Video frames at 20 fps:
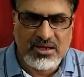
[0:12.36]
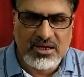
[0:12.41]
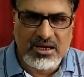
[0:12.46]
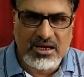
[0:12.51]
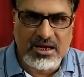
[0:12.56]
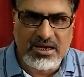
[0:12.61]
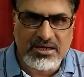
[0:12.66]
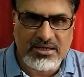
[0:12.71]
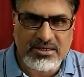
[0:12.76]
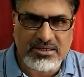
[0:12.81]

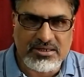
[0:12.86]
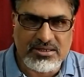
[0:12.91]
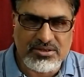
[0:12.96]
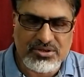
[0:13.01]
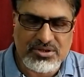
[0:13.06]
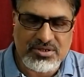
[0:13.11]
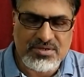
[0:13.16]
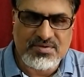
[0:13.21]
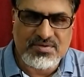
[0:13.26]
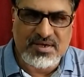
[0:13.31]
And
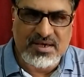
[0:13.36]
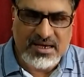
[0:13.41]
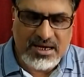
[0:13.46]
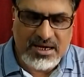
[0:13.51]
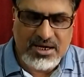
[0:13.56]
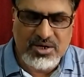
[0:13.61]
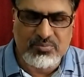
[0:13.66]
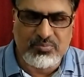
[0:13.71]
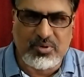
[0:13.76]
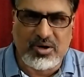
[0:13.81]
in this
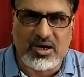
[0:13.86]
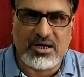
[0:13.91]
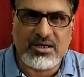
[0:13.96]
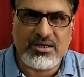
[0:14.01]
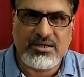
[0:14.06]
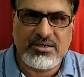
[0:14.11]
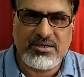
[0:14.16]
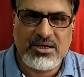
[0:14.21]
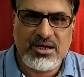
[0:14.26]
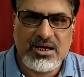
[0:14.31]
second part,
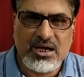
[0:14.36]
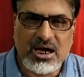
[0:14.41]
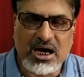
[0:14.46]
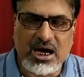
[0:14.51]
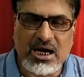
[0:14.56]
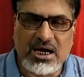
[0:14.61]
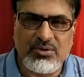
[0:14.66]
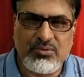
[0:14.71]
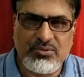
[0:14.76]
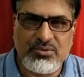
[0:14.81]

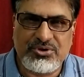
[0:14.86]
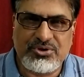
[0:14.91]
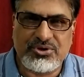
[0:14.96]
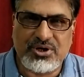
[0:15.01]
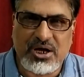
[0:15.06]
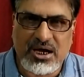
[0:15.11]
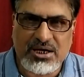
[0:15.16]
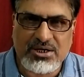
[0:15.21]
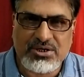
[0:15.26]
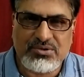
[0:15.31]
I would
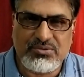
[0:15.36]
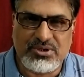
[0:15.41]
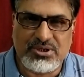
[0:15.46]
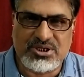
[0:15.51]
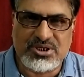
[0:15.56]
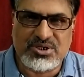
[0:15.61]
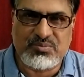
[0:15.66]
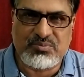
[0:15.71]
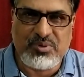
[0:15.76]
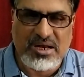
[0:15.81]
try to
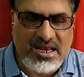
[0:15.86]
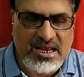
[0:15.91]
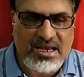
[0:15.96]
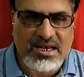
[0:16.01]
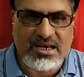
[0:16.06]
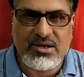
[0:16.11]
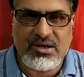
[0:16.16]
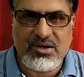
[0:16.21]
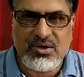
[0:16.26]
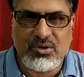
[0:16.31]

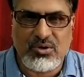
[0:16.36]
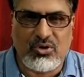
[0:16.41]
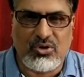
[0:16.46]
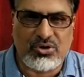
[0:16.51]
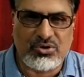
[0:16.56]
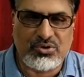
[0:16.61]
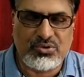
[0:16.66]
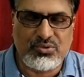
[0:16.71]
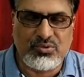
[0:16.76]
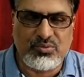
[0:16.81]
explain
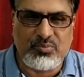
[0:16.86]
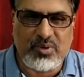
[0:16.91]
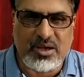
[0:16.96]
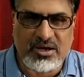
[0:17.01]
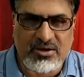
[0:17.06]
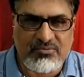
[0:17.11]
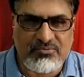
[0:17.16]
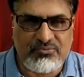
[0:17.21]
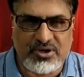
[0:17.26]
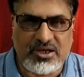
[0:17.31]
or to
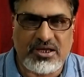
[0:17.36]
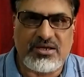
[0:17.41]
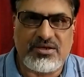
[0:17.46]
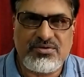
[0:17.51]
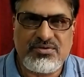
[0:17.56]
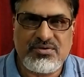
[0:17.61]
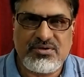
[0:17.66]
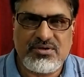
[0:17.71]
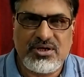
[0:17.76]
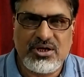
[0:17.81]

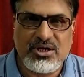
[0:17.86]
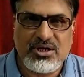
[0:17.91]
paraphrase